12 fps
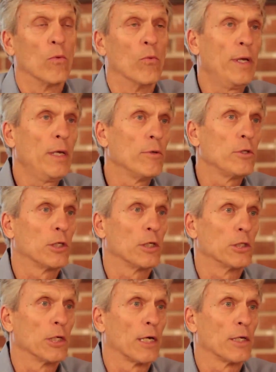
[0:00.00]
We would
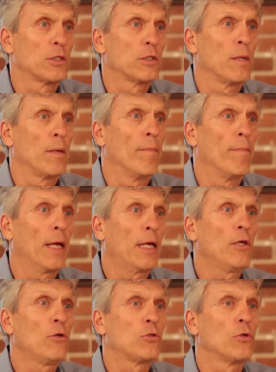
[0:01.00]
suggest
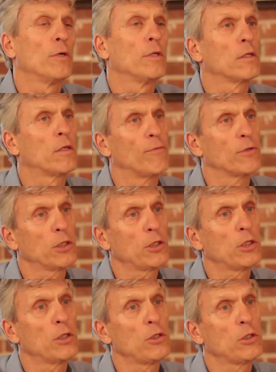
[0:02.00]
making sure that the
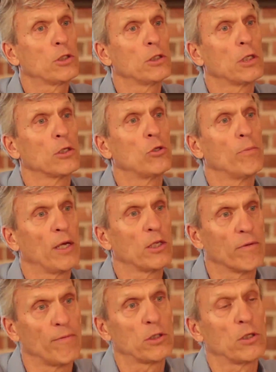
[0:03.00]
physicians that you
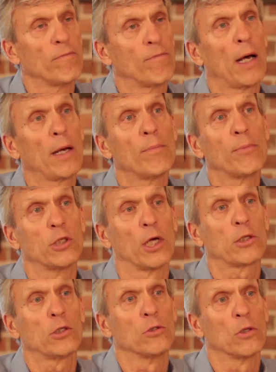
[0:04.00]
base the visit and volume
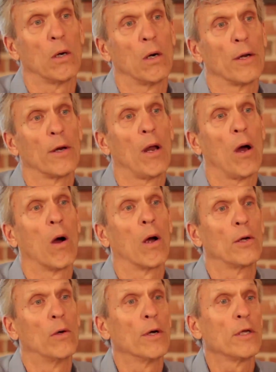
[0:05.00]
projections on
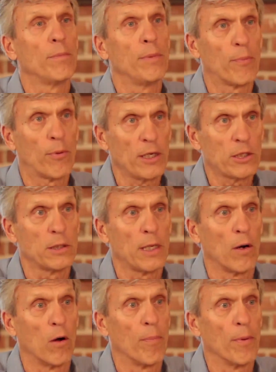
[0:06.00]
are going to be present
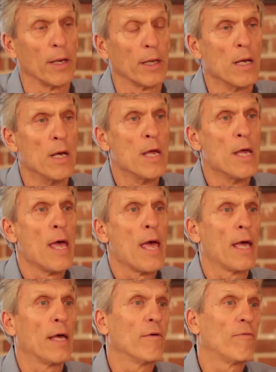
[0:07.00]
at opening,
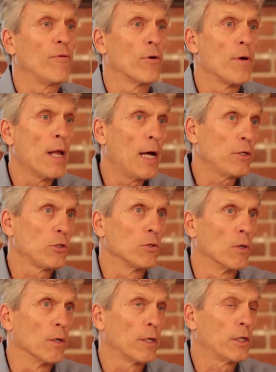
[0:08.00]
and if you're not
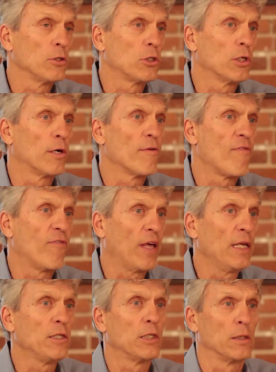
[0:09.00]
sure, consider
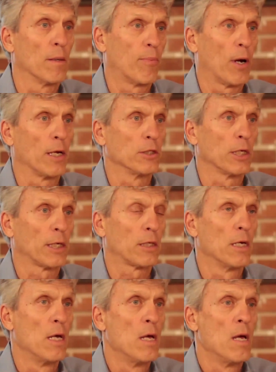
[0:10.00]
phasing the
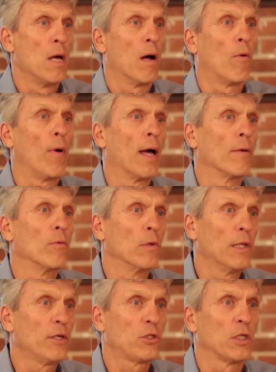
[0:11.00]
project around
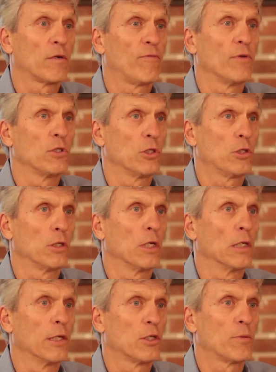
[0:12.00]
realistic physician
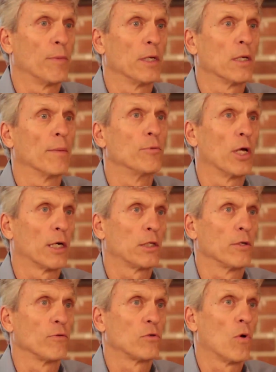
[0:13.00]
enlistment
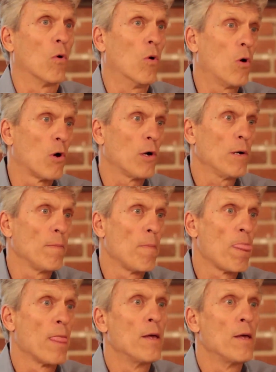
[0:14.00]
objectives, or